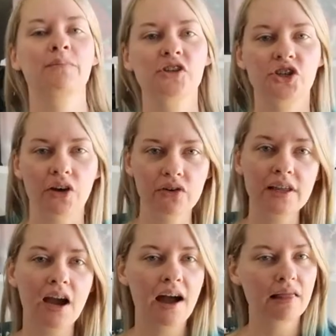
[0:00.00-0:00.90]
Generally,
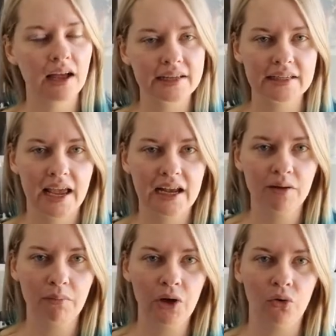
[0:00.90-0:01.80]
I like to hang up
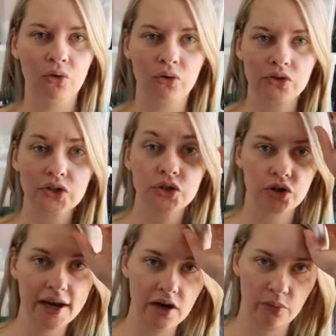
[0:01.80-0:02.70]
my haul
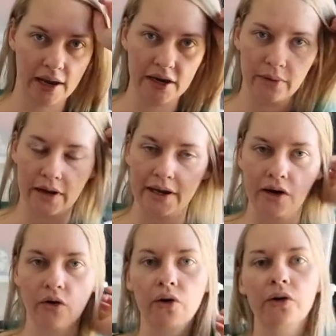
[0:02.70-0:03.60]
straight away when I get
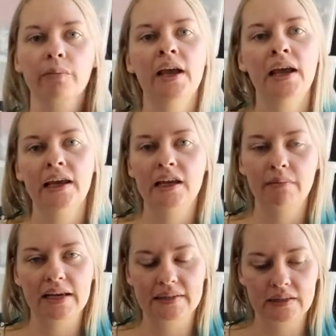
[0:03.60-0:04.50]
home. It
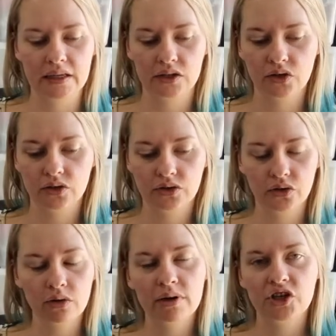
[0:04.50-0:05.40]
makes things
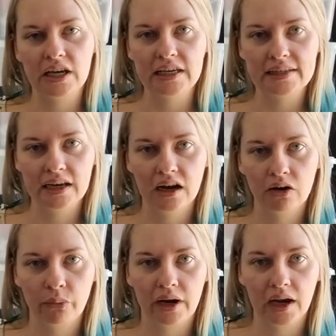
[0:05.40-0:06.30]
so much easier
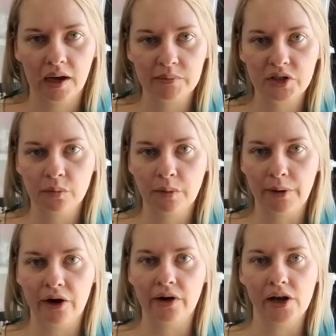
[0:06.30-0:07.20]
when it comes to
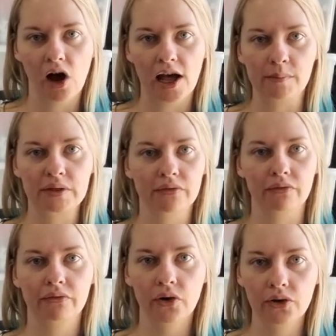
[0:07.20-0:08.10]
preparing items for
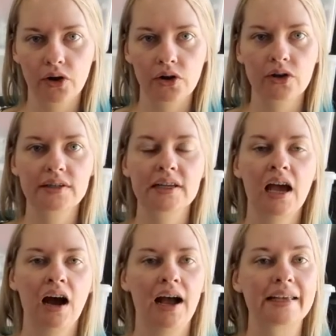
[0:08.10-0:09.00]
photos.
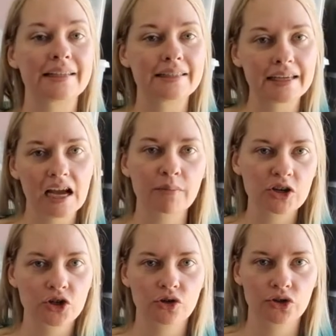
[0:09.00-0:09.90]
I can see how
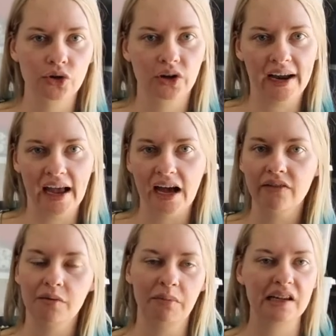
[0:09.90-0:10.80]
much new stock I have,
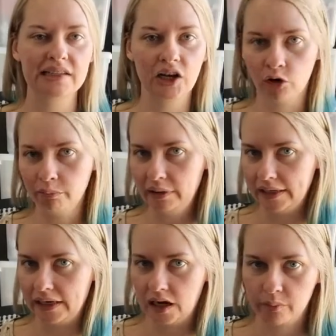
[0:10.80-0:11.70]
and it means they're not
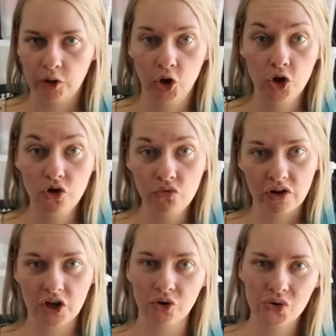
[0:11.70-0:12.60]
picking up new
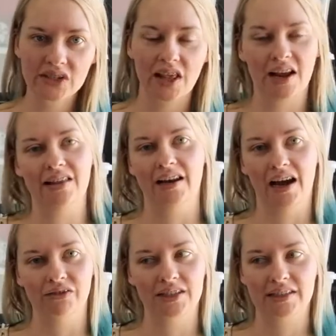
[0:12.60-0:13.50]
wrinkles that I then
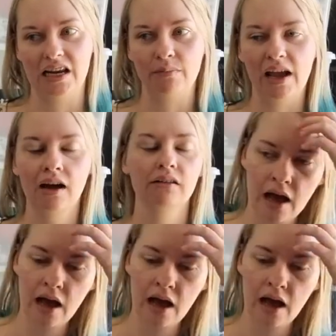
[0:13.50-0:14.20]
have to steam out.